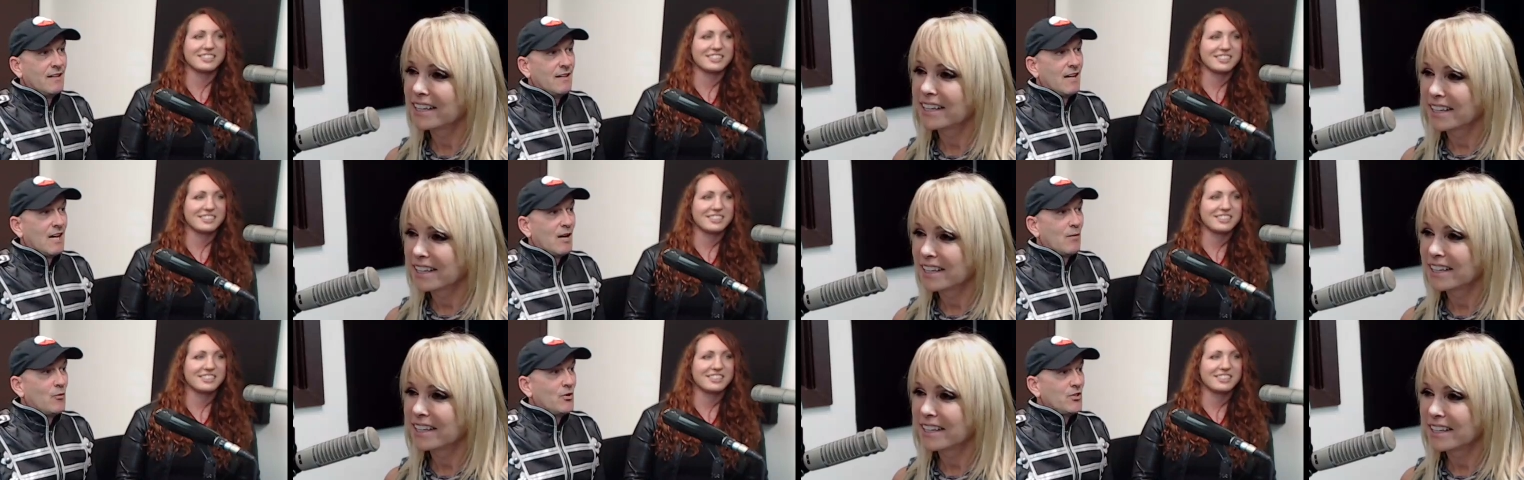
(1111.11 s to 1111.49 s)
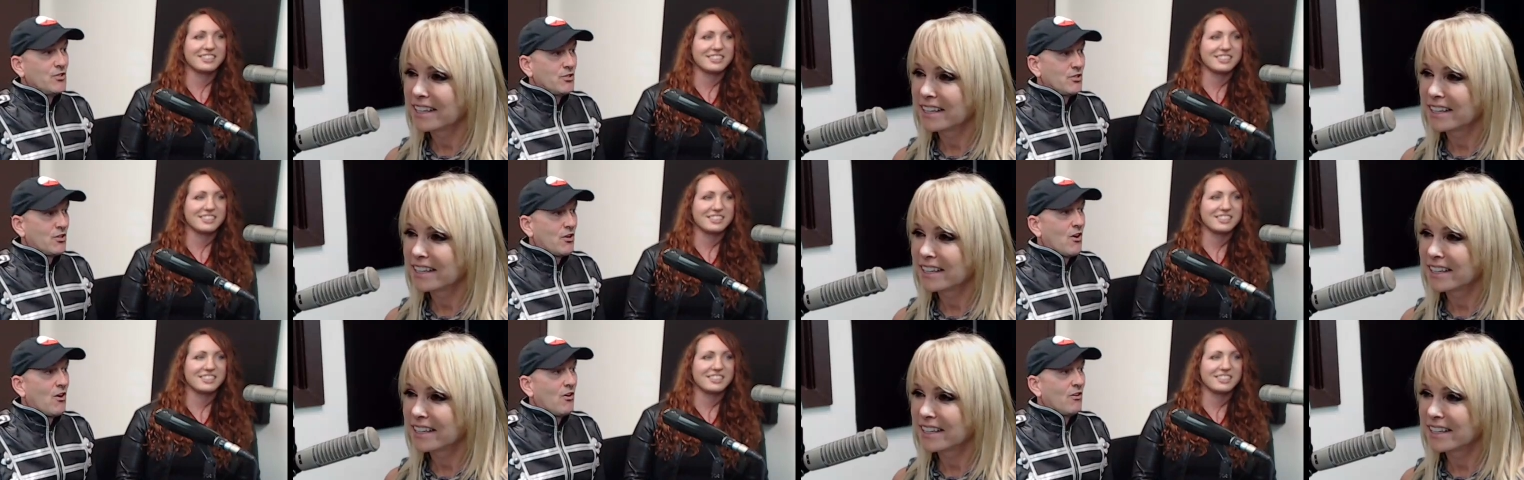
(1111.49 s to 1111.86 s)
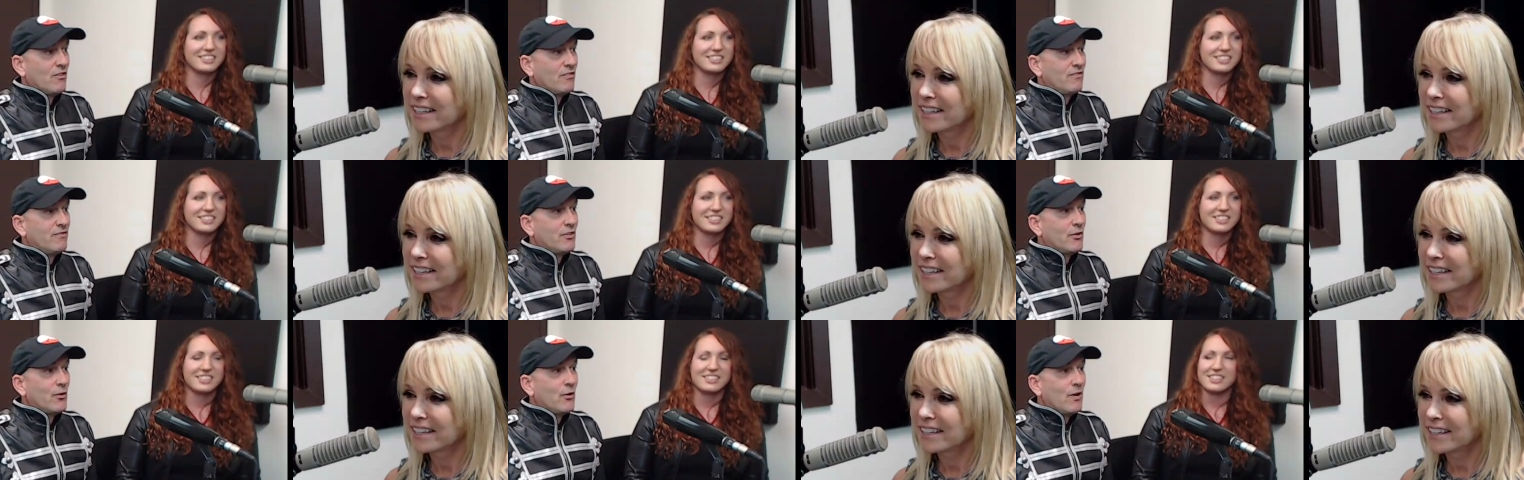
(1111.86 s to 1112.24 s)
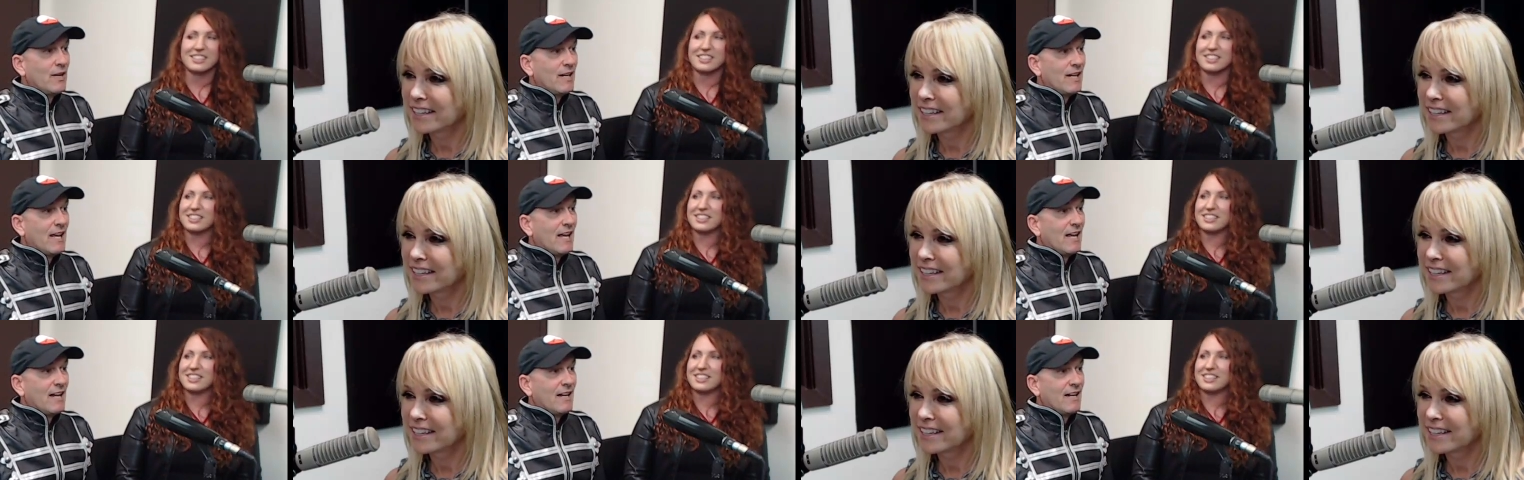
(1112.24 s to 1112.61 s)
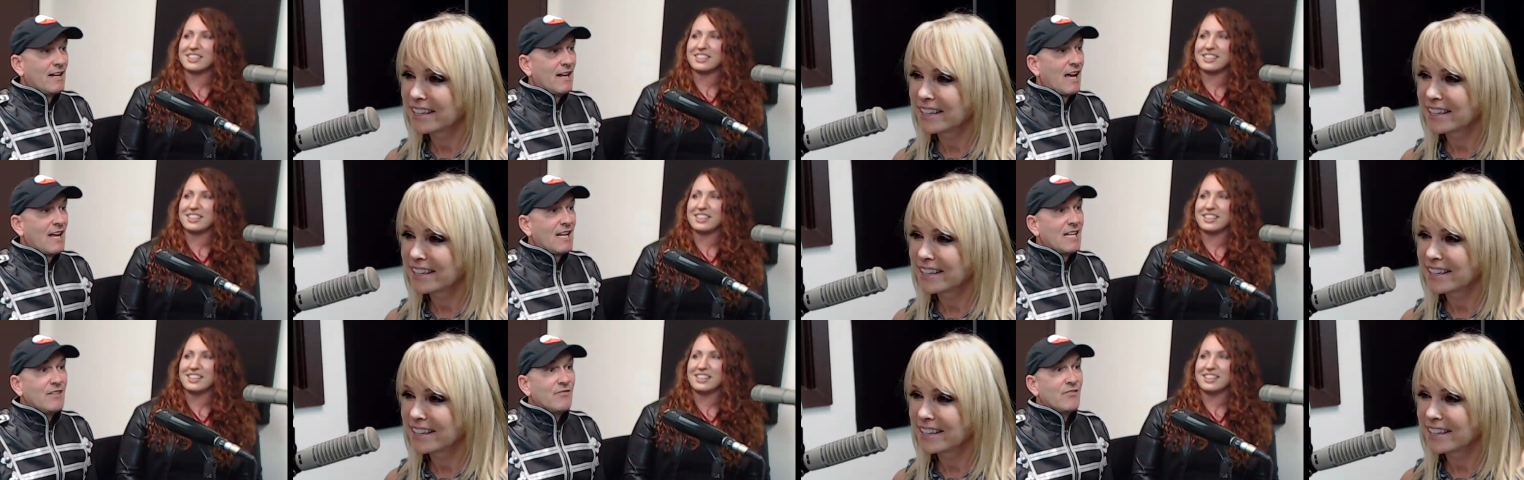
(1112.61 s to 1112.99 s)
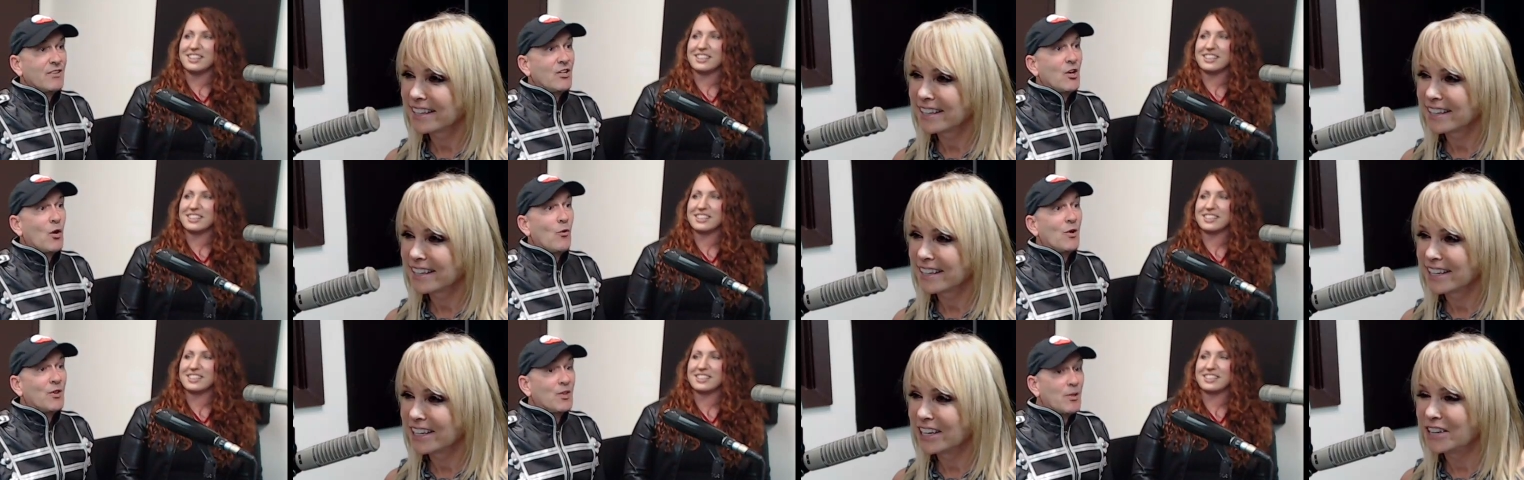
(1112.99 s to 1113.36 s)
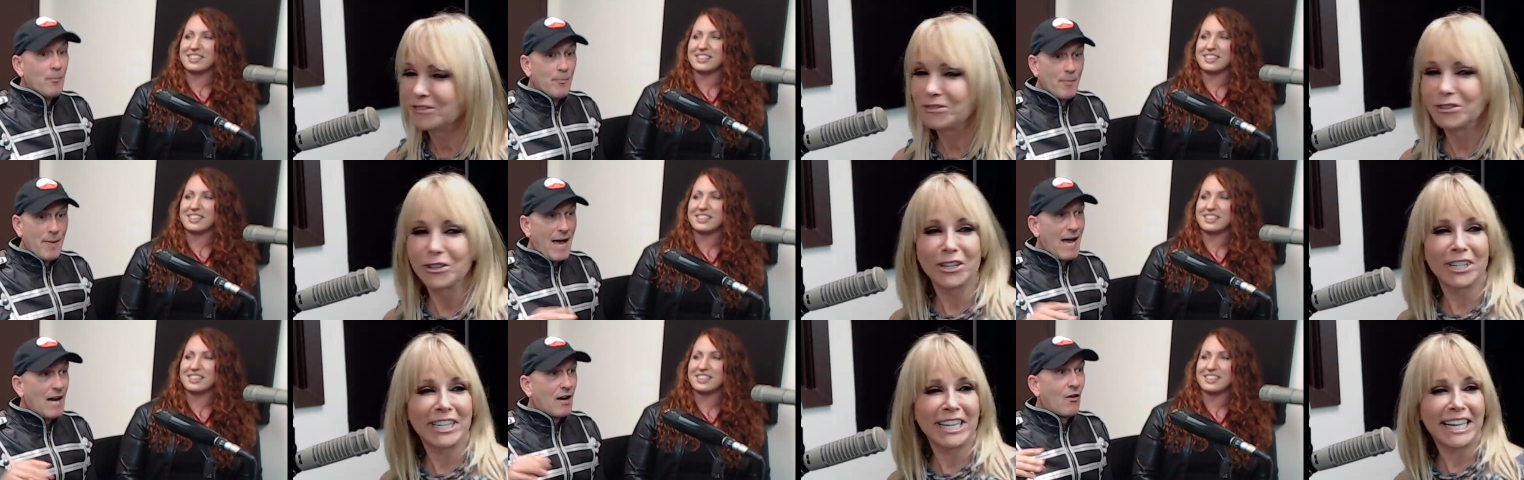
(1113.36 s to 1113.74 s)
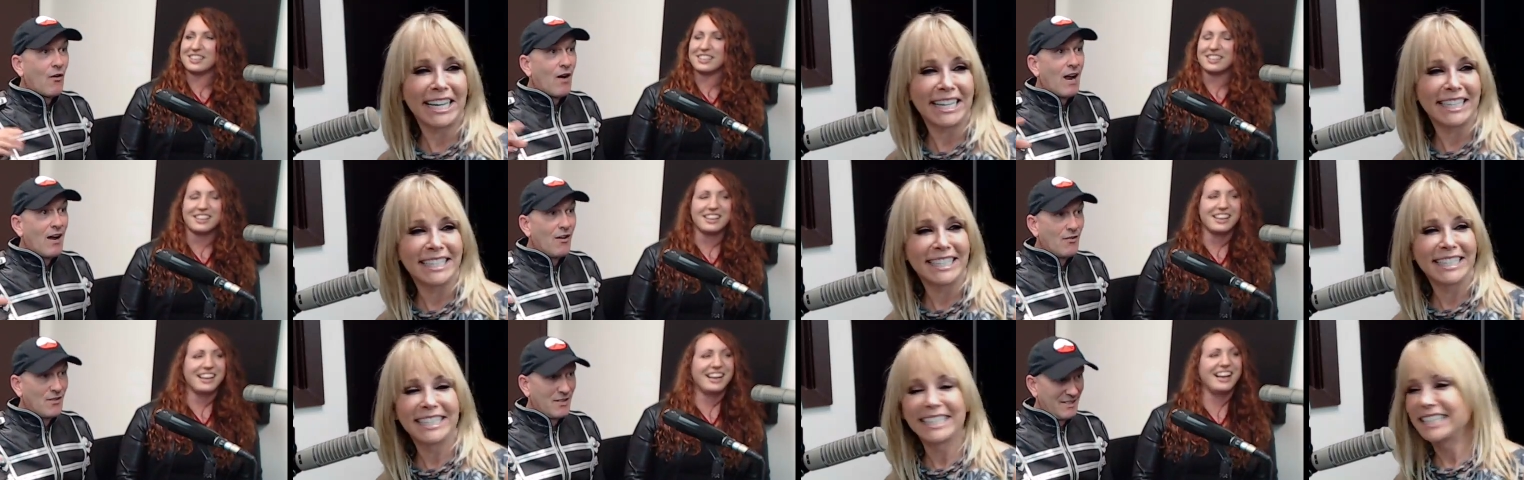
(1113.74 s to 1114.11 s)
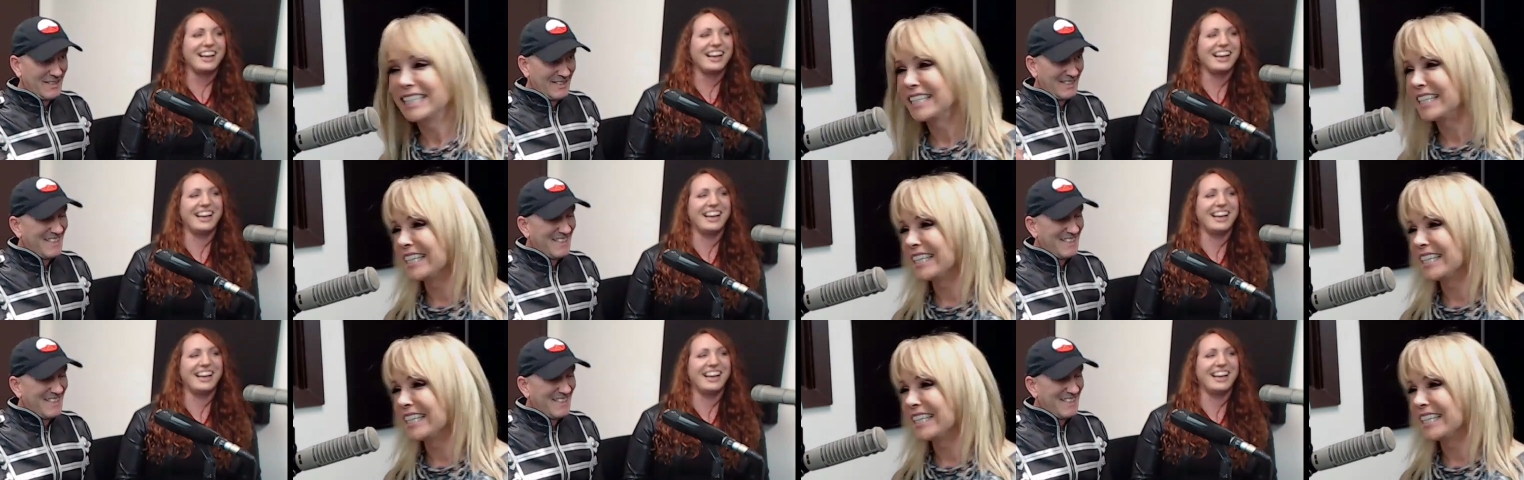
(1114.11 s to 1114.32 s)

Speaker 1: I'm what you call a Floyd head, and I even know what the a Floyd background, head.